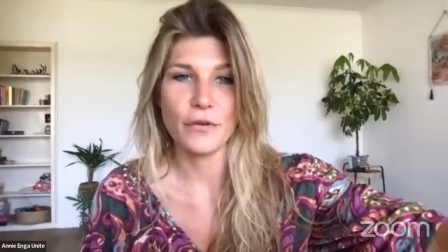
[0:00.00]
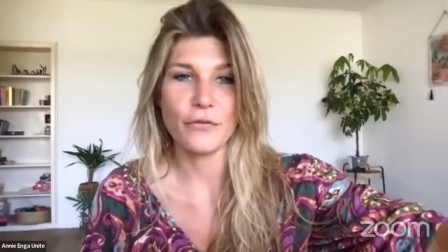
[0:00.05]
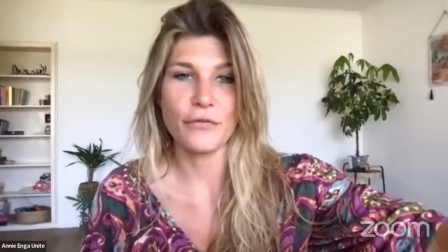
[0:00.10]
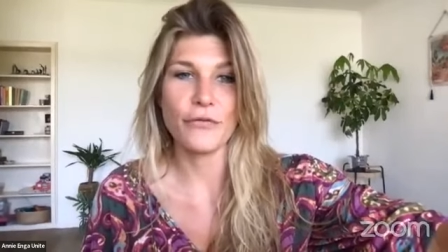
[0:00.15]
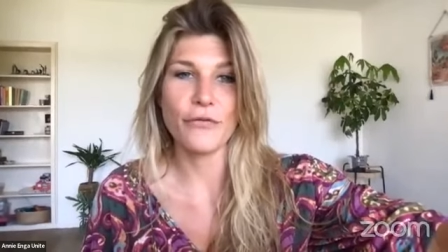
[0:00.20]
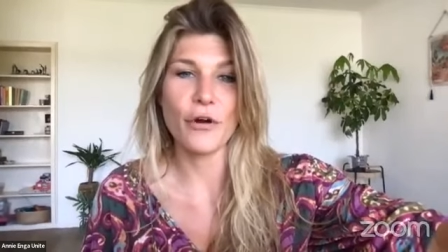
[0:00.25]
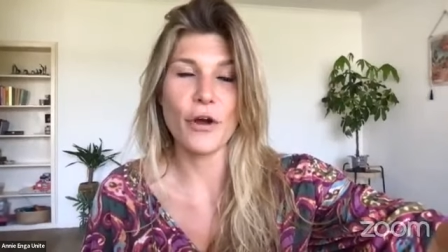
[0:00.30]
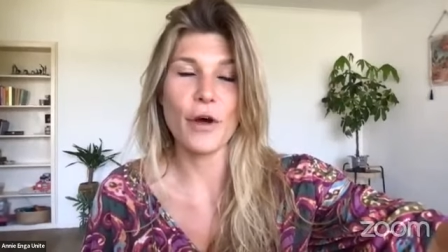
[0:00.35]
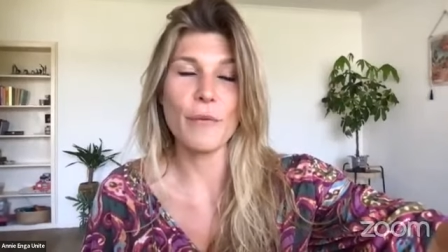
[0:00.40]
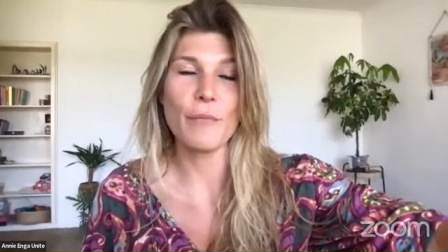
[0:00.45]

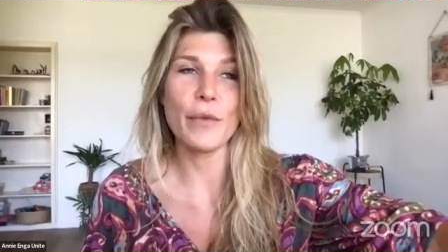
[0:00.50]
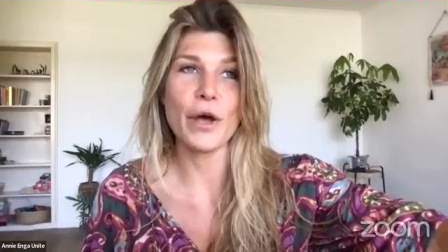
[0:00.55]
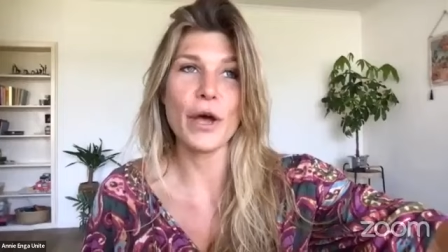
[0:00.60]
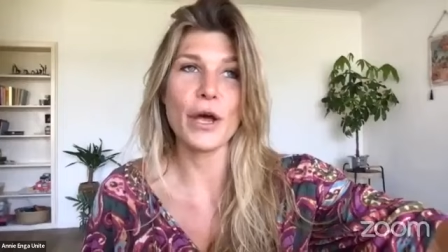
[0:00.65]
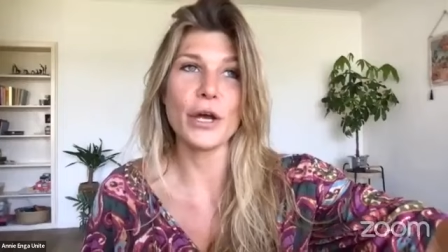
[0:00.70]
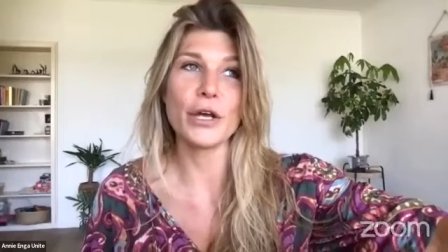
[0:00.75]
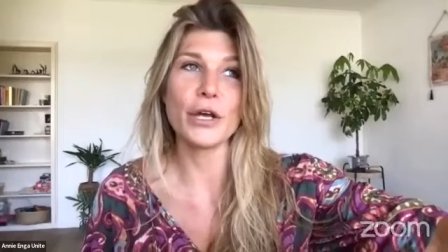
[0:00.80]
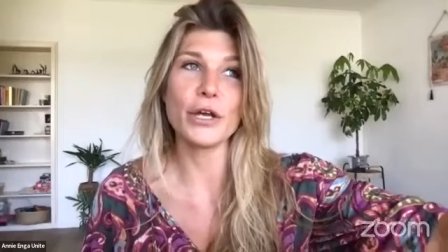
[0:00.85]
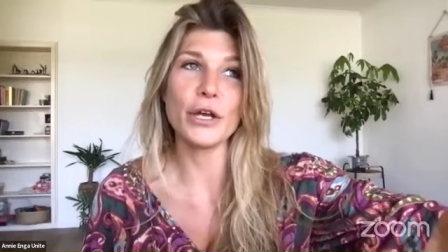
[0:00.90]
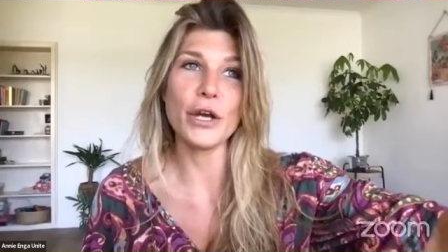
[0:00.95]
from
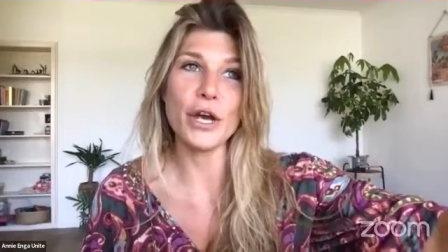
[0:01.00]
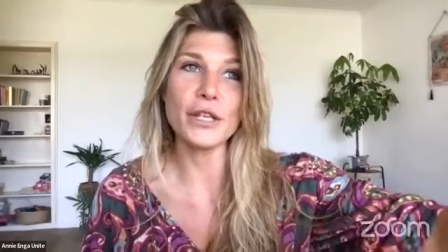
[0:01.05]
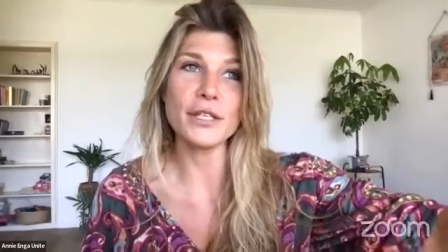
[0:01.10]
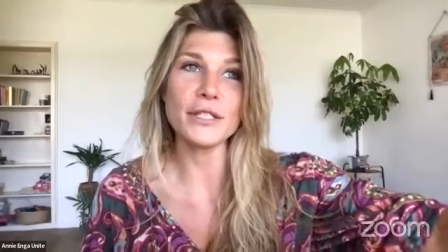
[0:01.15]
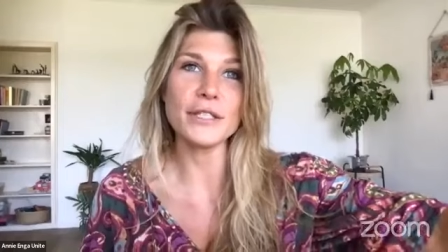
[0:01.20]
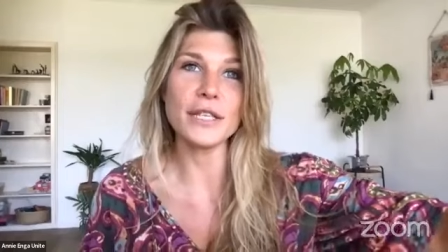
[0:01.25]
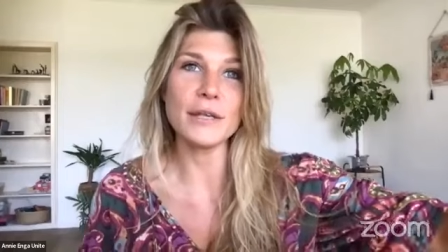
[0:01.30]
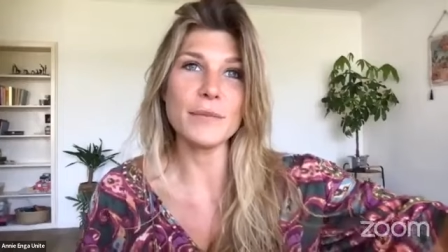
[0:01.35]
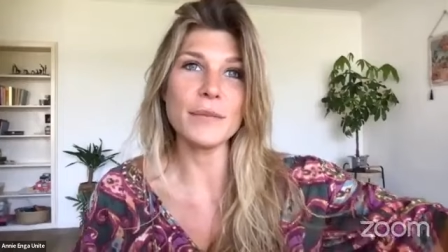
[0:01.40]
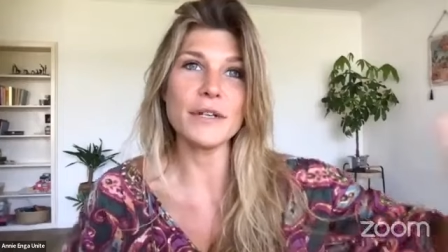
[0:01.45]
a
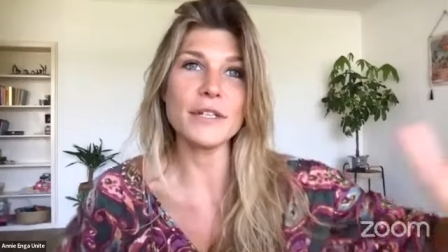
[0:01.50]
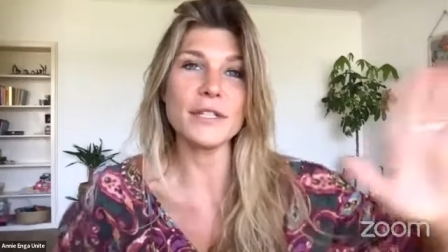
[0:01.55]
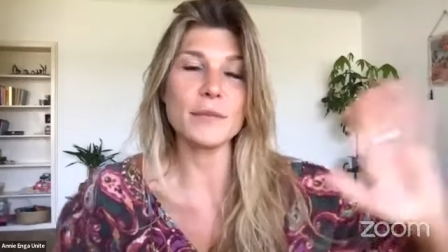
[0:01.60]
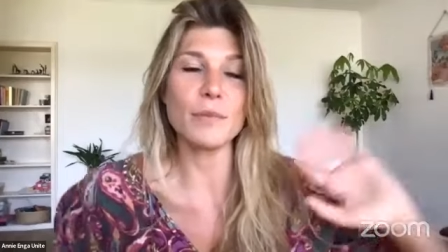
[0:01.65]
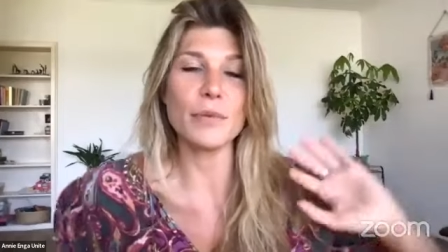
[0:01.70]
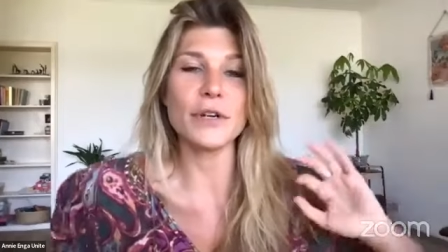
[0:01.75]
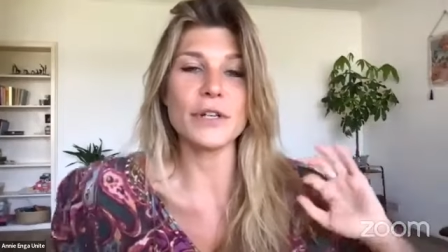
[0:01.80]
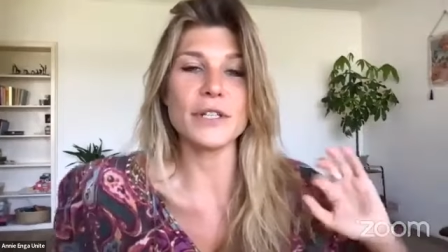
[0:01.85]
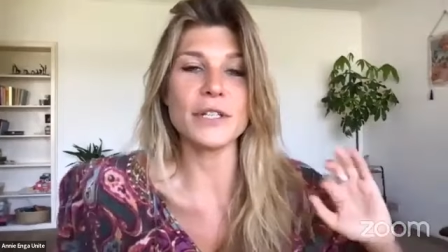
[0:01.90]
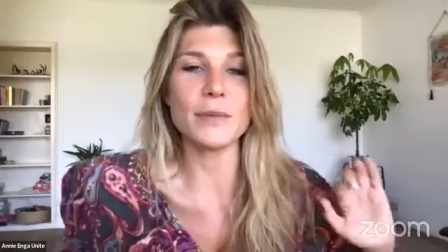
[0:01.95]
customer's
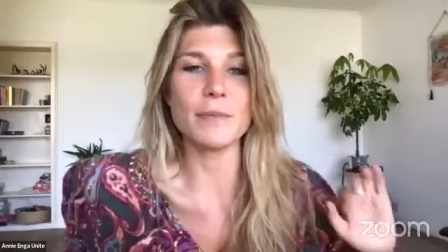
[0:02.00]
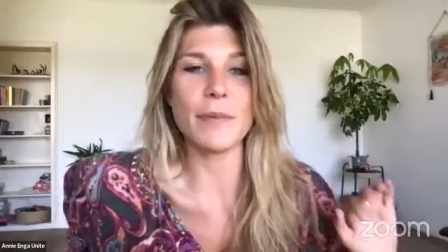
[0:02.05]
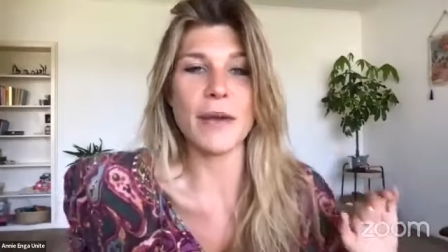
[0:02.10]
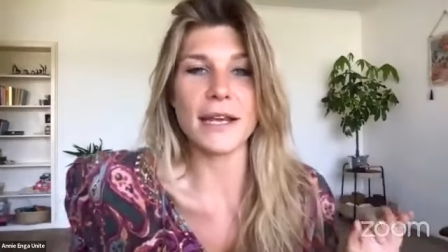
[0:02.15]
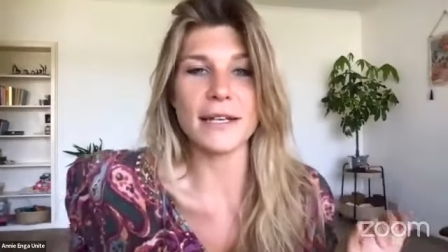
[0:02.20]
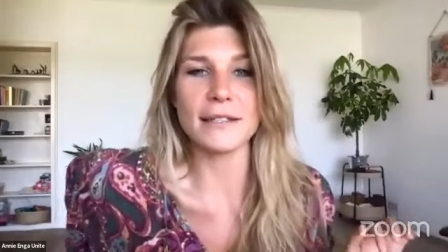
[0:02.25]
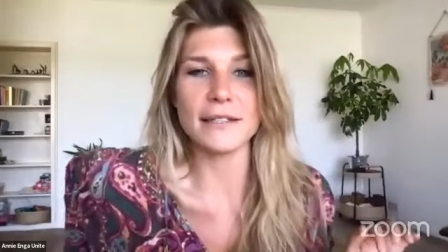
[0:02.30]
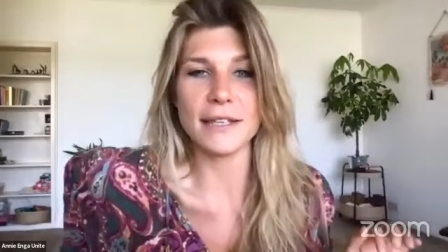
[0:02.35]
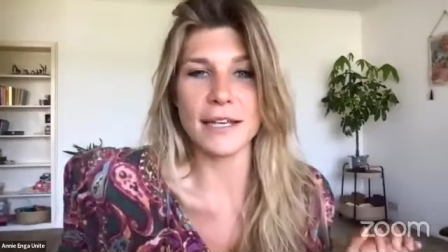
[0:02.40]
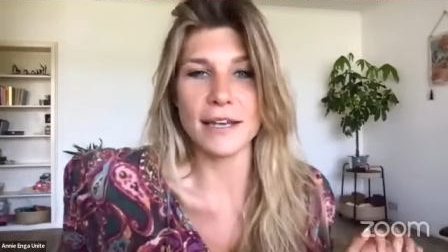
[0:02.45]

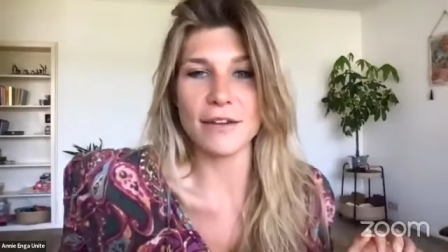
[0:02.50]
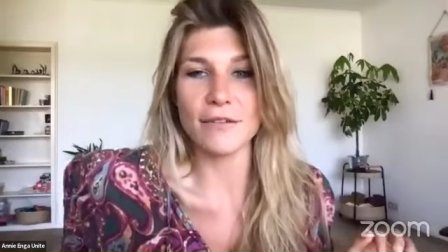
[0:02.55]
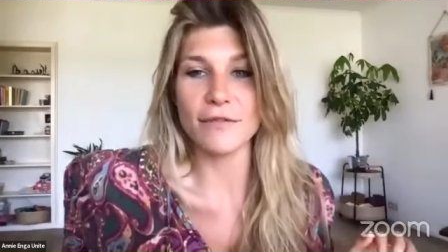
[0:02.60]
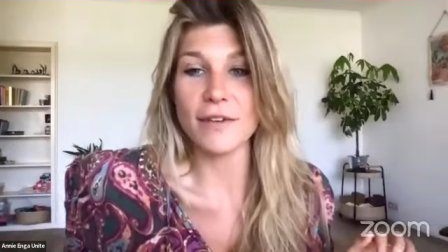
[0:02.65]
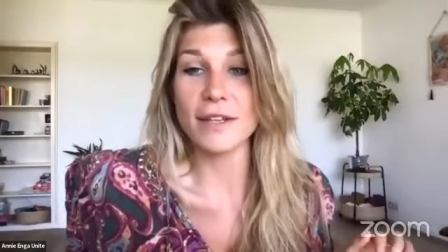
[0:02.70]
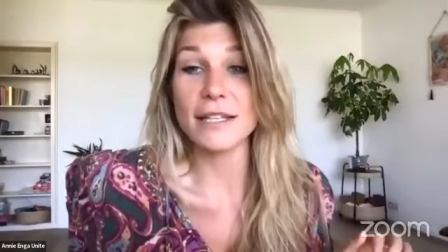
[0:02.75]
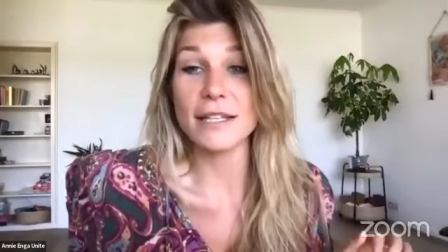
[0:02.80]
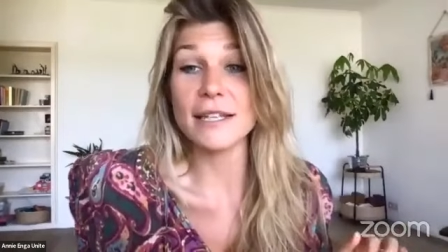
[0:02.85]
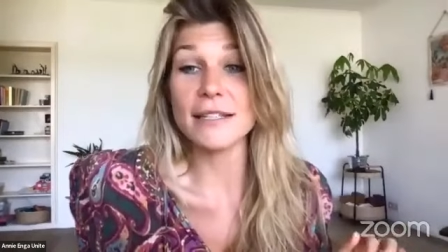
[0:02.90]
perspective,